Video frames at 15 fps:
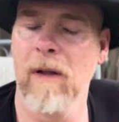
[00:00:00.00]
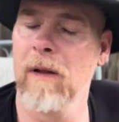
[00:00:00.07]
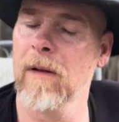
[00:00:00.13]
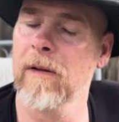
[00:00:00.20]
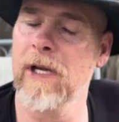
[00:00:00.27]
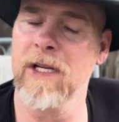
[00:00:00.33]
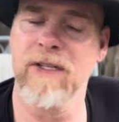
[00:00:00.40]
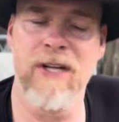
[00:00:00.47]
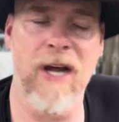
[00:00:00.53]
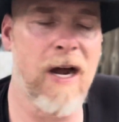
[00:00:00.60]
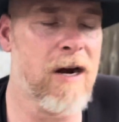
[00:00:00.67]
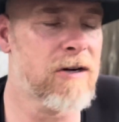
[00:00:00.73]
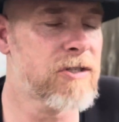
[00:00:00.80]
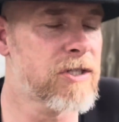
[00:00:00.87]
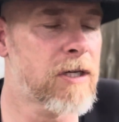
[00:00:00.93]
The
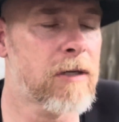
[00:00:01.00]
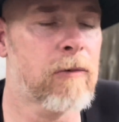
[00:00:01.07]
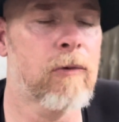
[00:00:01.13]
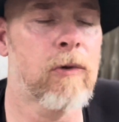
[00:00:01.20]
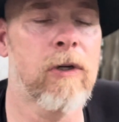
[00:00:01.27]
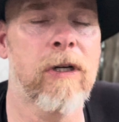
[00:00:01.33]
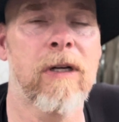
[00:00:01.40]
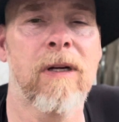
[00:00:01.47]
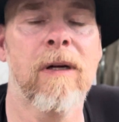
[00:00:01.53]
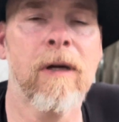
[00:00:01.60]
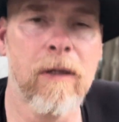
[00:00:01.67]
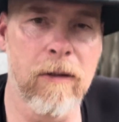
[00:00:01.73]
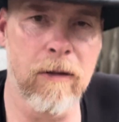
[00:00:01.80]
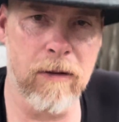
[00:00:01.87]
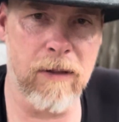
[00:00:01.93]
entire stick of wood
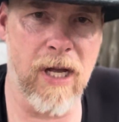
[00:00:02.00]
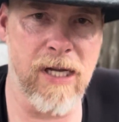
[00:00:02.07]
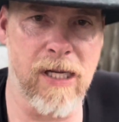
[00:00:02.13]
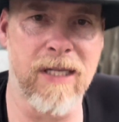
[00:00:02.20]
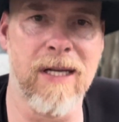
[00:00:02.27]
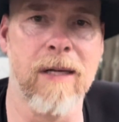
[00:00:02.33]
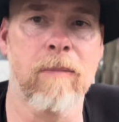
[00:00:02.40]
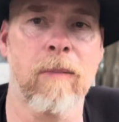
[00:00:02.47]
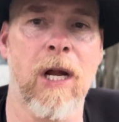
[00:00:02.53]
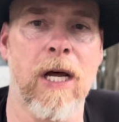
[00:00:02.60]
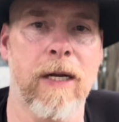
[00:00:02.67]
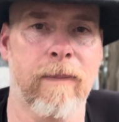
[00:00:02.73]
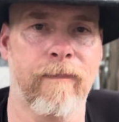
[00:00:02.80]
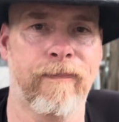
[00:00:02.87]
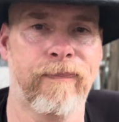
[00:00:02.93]
looked like a chem light.
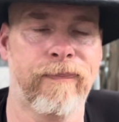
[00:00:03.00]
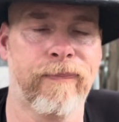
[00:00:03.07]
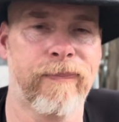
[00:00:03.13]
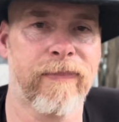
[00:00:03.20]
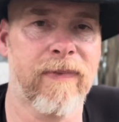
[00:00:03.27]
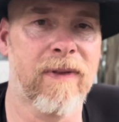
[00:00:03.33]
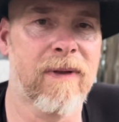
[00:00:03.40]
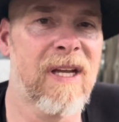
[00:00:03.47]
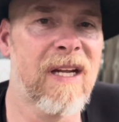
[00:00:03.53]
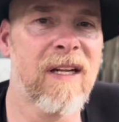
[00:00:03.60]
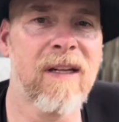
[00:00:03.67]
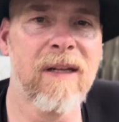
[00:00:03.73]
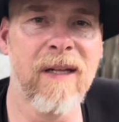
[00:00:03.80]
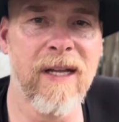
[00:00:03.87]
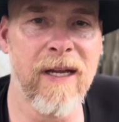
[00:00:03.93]

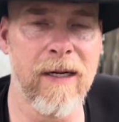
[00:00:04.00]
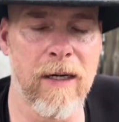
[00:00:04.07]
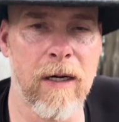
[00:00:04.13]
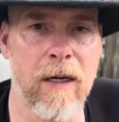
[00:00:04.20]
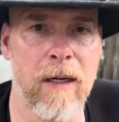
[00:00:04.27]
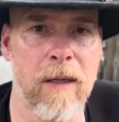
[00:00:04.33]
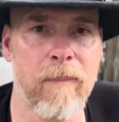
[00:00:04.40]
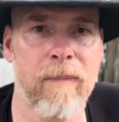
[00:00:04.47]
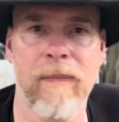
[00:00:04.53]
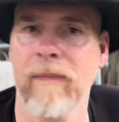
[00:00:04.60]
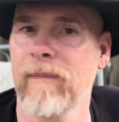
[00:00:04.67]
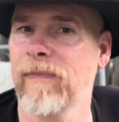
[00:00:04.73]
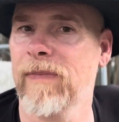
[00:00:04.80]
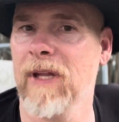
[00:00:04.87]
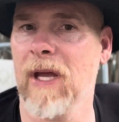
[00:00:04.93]
Lit up.
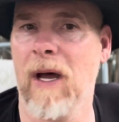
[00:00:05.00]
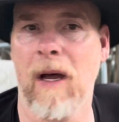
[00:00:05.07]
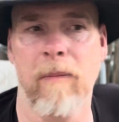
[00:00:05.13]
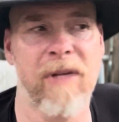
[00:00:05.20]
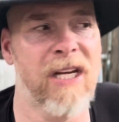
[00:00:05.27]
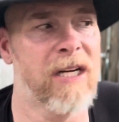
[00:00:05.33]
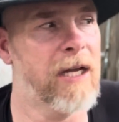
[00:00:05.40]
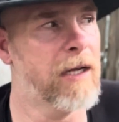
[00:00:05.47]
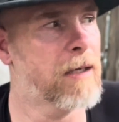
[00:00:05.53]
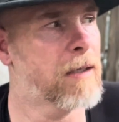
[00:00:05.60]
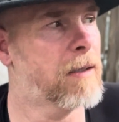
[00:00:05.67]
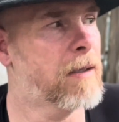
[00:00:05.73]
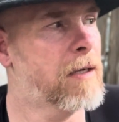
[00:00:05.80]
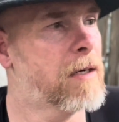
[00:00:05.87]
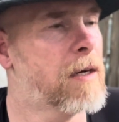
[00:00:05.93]
I mean, it
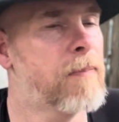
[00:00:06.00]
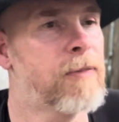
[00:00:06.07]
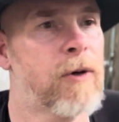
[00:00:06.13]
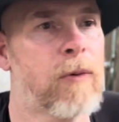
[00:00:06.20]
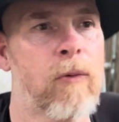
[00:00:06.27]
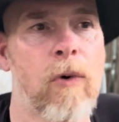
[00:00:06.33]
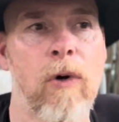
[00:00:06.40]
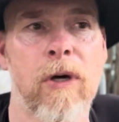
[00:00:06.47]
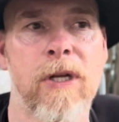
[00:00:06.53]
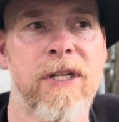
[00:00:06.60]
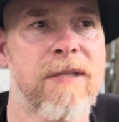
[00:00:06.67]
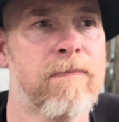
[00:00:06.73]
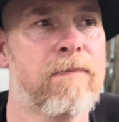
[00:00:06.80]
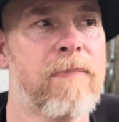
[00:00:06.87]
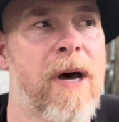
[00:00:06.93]
lit up the
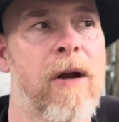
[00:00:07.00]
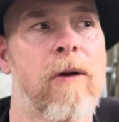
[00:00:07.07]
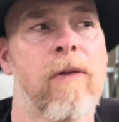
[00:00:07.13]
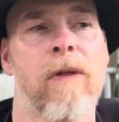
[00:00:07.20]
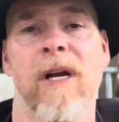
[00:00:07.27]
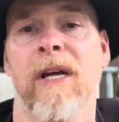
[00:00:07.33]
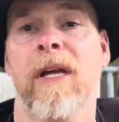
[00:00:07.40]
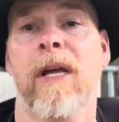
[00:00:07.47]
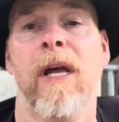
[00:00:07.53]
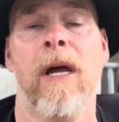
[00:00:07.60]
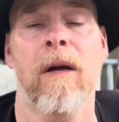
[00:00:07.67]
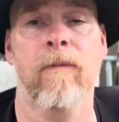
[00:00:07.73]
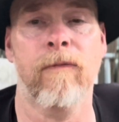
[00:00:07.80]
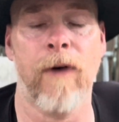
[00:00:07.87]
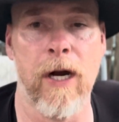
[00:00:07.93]
woods better than a
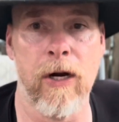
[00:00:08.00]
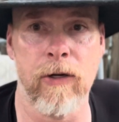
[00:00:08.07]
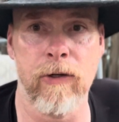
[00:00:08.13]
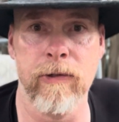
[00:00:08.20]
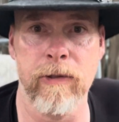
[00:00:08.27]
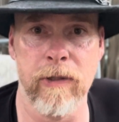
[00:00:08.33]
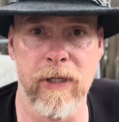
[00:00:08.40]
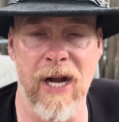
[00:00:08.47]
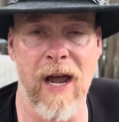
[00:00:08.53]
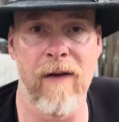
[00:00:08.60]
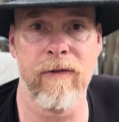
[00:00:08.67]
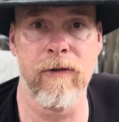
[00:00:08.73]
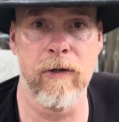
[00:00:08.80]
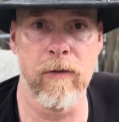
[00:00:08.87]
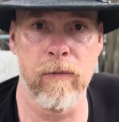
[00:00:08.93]
campfire could
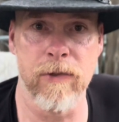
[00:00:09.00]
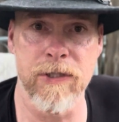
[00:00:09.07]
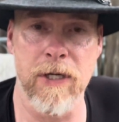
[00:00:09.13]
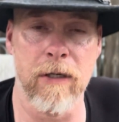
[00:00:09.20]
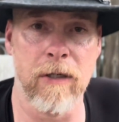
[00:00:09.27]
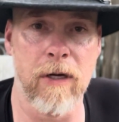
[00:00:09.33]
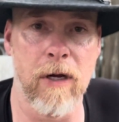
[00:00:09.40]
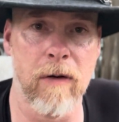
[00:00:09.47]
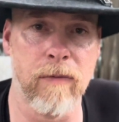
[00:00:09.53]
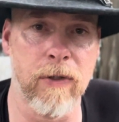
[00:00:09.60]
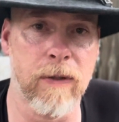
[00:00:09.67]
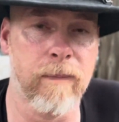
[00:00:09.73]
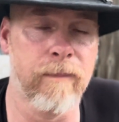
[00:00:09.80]
after it was uncovered.